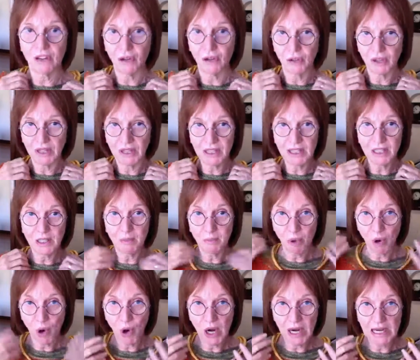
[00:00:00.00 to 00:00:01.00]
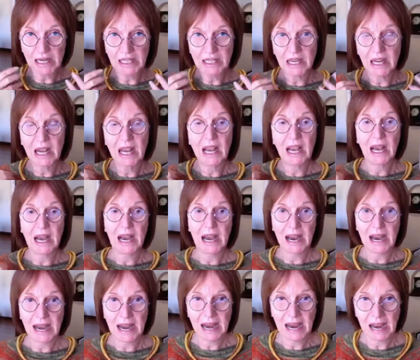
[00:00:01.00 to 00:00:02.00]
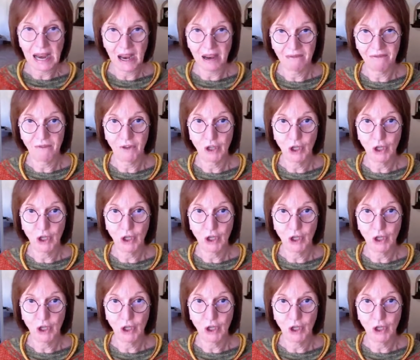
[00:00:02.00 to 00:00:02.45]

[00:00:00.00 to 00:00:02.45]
So at this point, I have